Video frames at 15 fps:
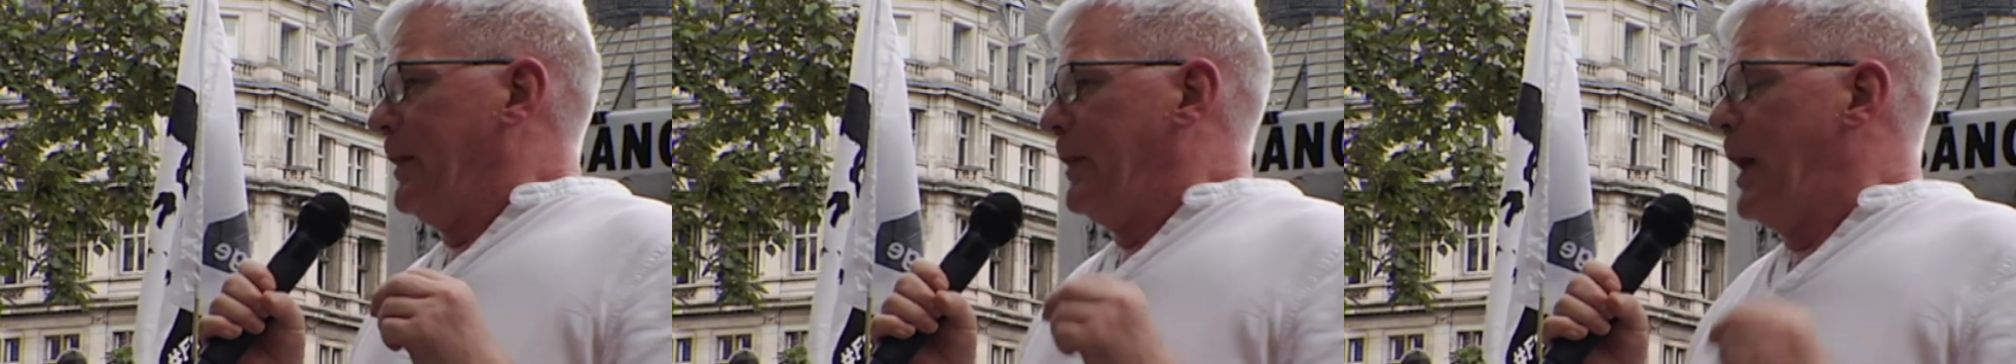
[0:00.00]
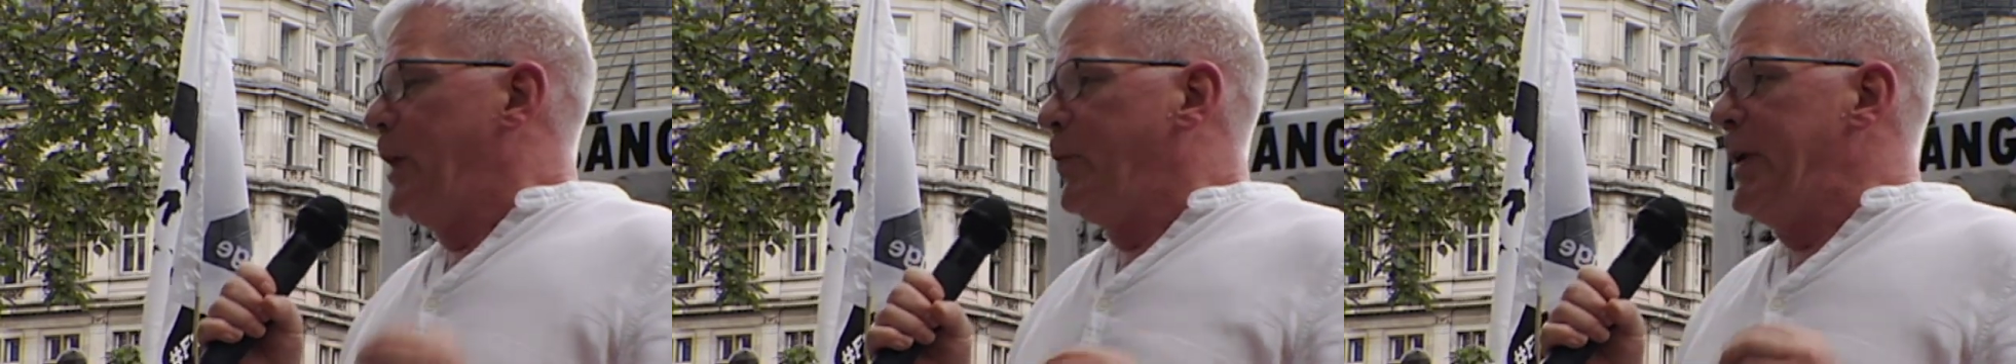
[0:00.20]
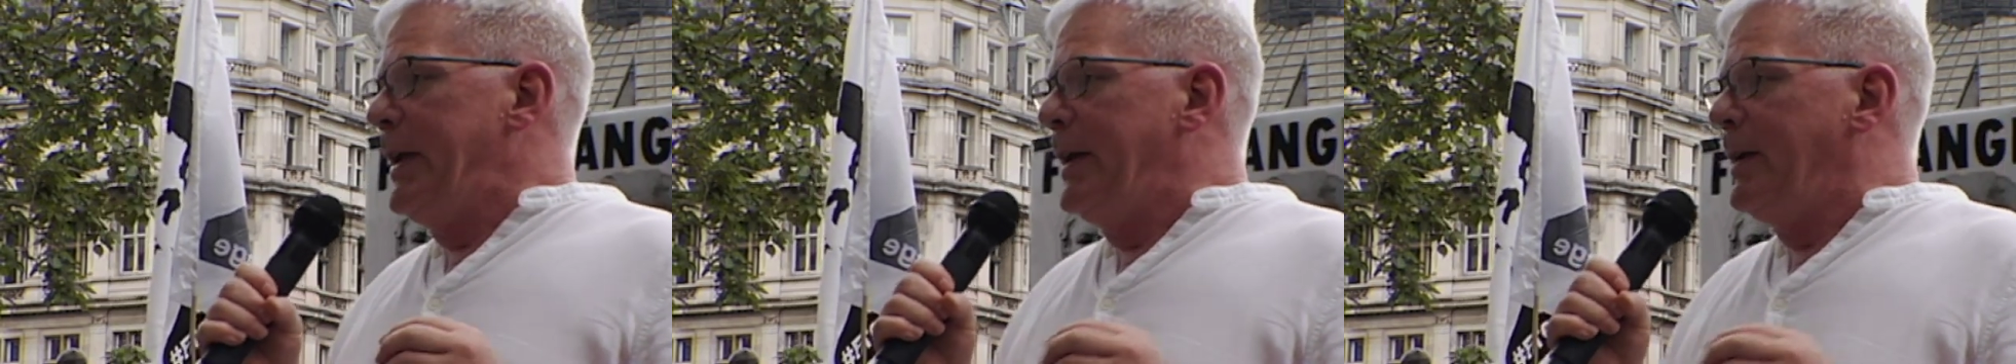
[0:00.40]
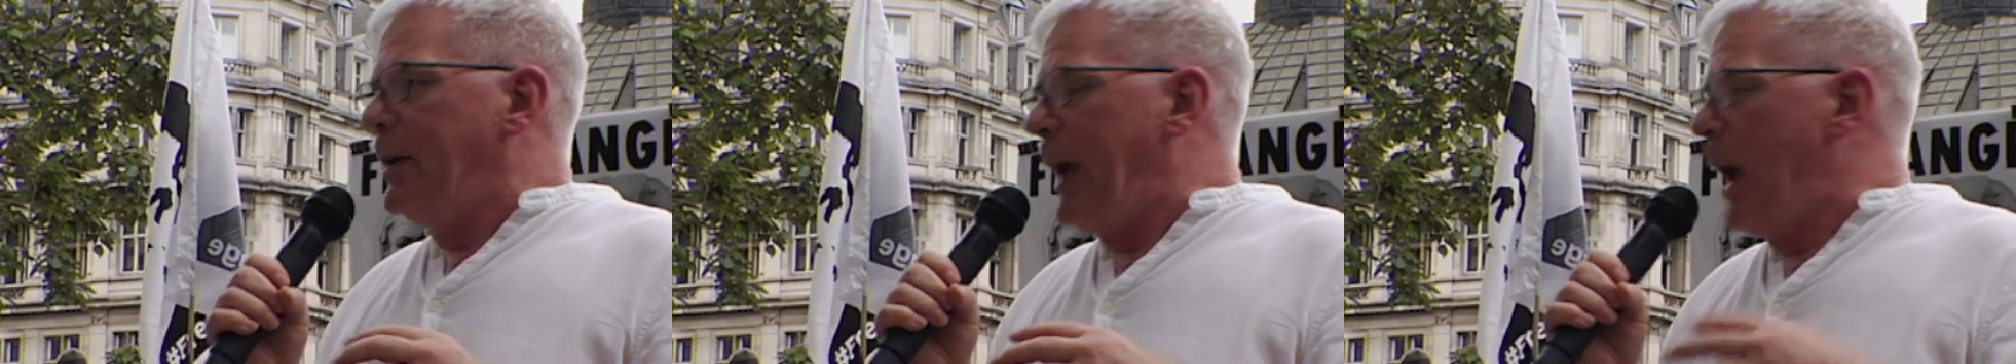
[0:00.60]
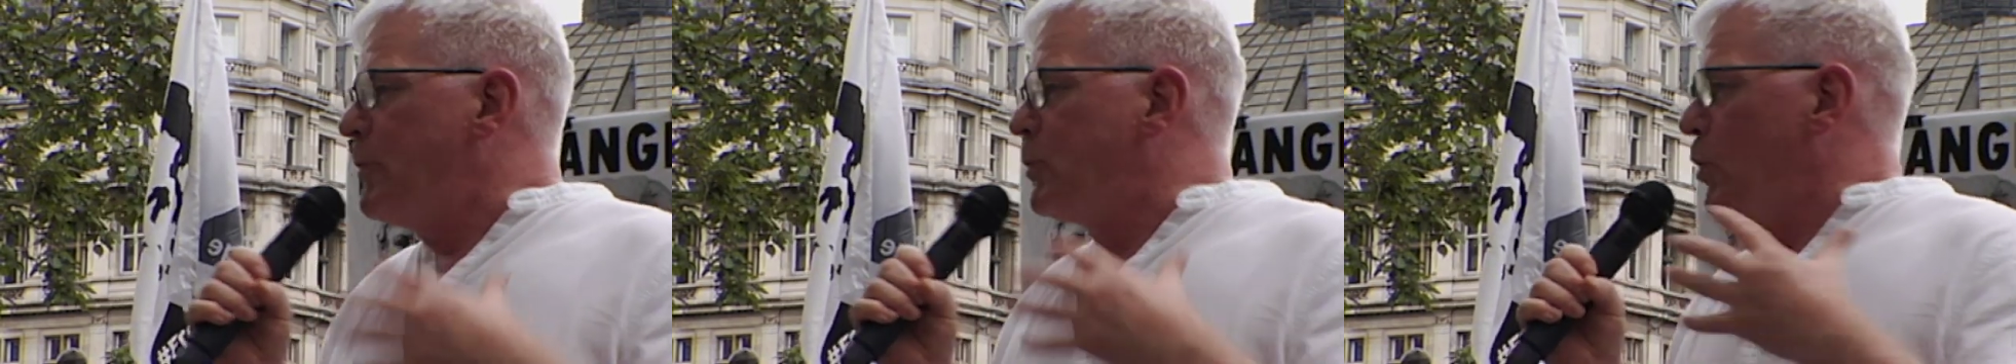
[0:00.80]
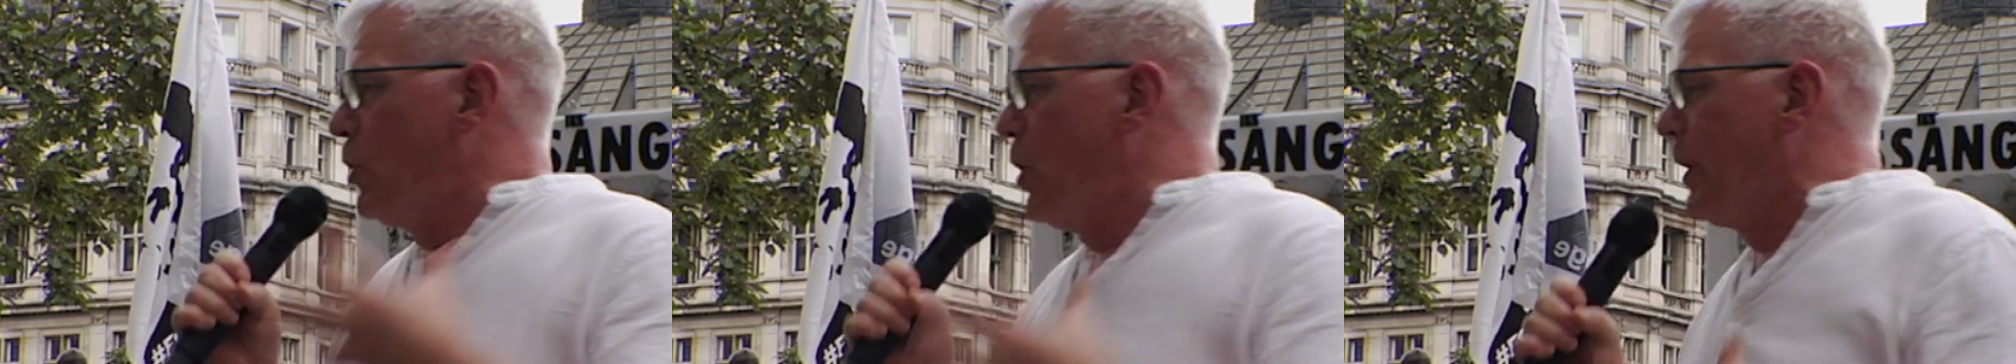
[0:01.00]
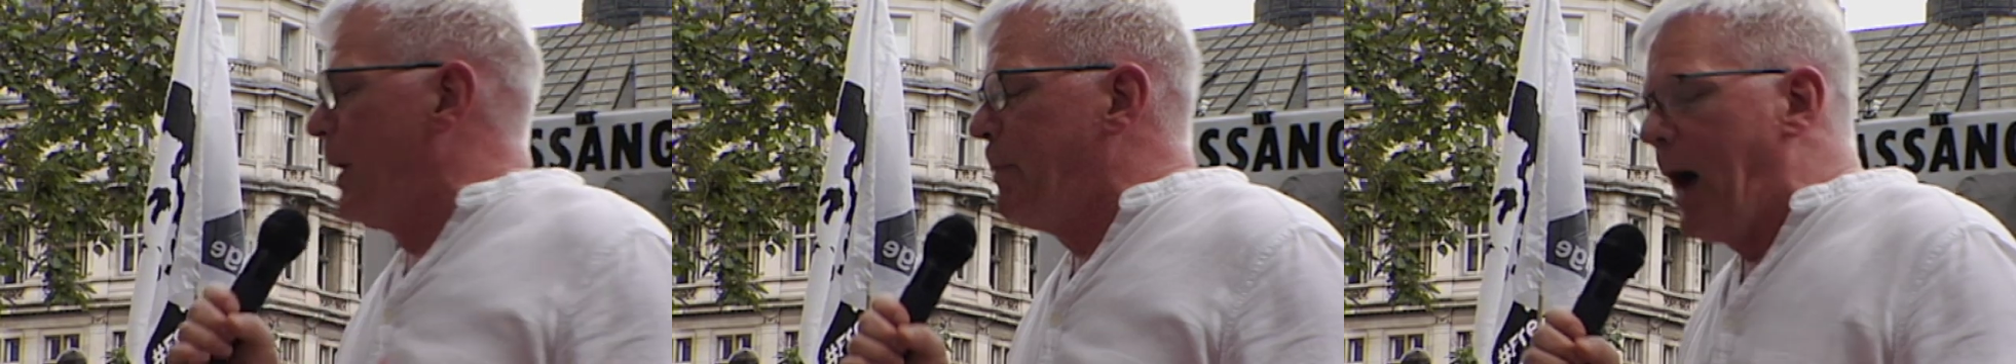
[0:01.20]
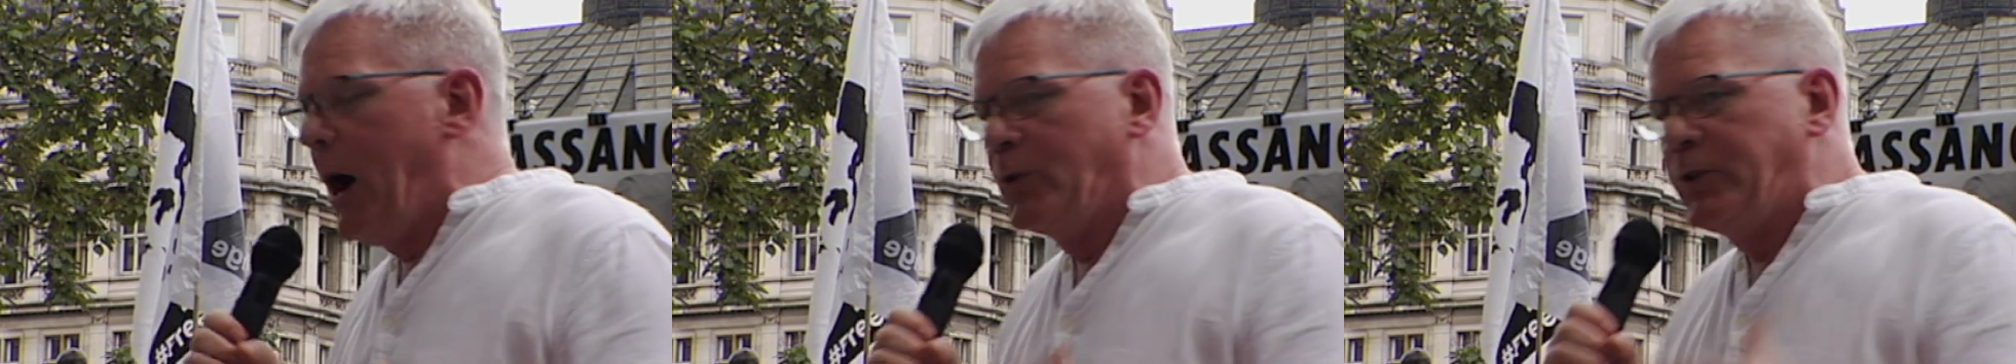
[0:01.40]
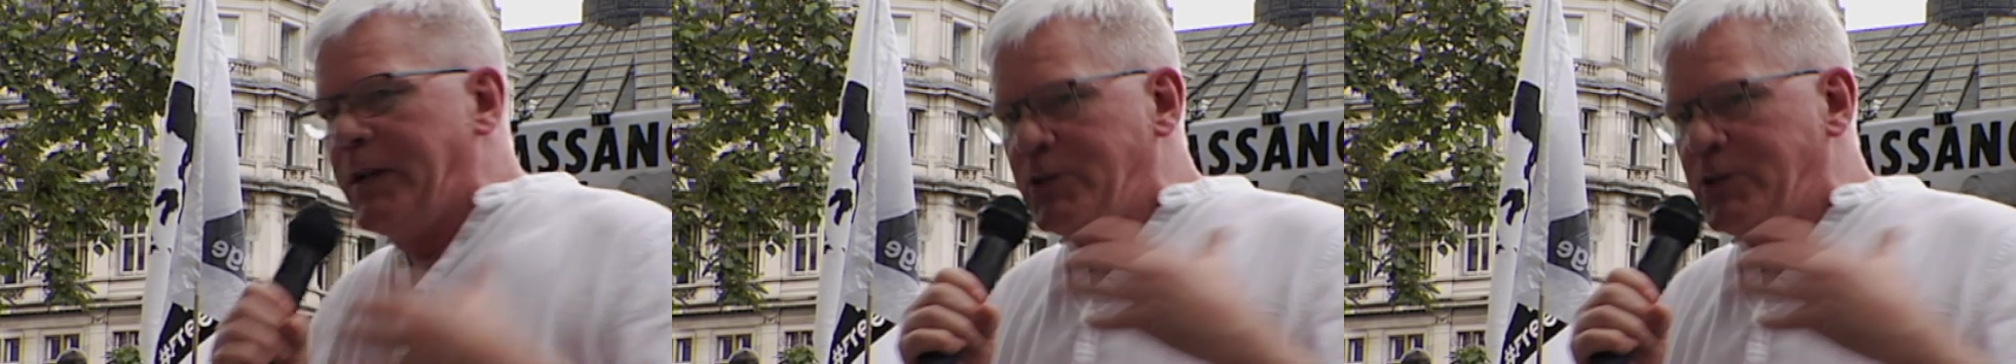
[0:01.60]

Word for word: that we came to learn about